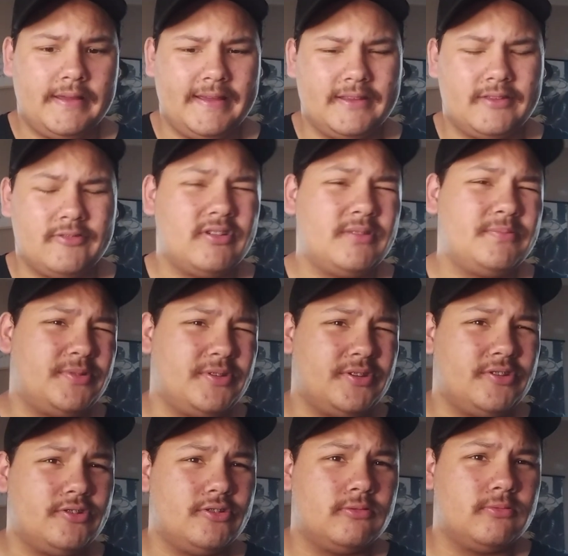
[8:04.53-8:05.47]
It's up to
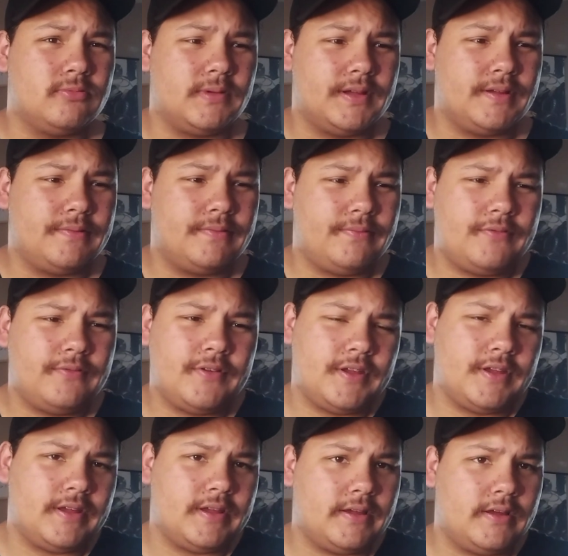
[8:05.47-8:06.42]
you.
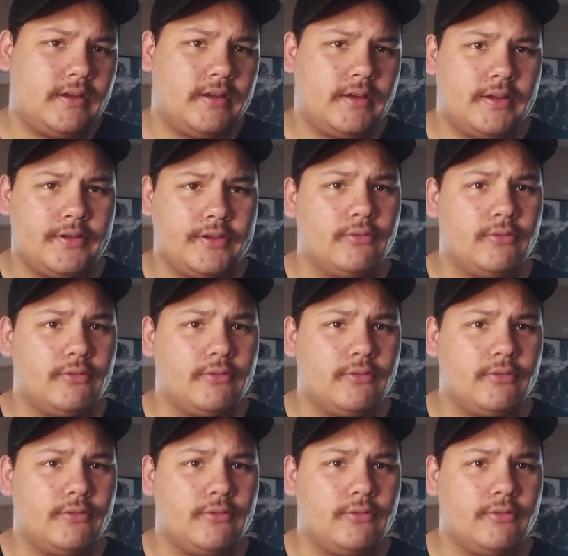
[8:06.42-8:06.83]
If